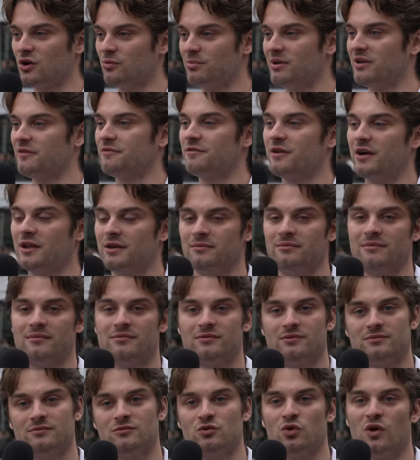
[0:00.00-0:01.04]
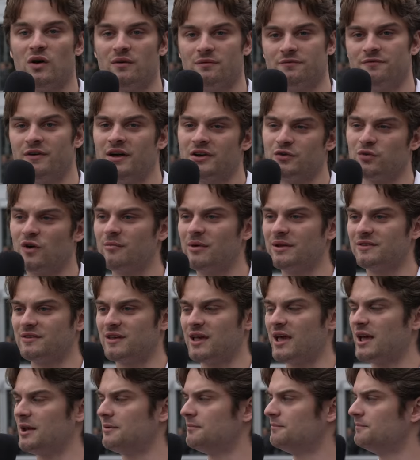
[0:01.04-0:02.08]
it'll be a fun 12 months
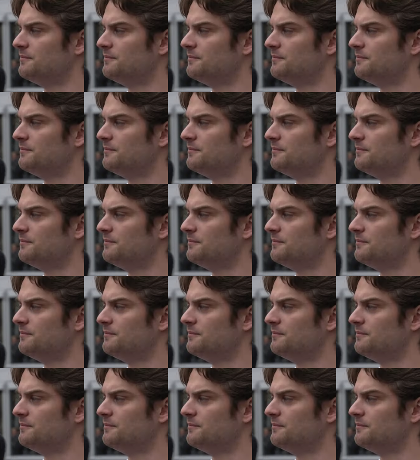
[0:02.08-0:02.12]
ahead.